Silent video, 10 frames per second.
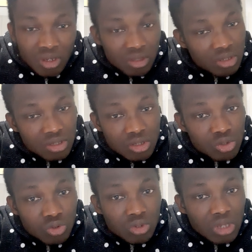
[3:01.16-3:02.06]
This is
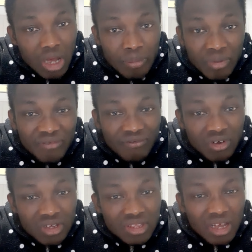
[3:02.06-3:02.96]
not about
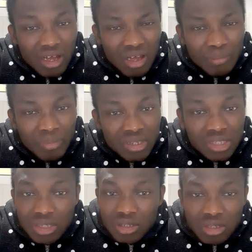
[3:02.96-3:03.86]
forget about
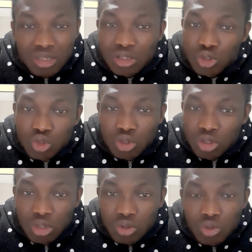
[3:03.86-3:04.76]
him. This is just
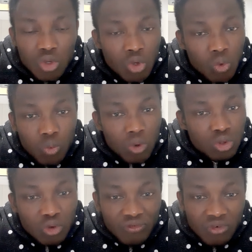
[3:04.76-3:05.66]
the word
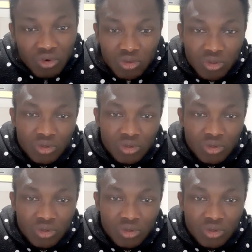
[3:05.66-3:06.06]
of God.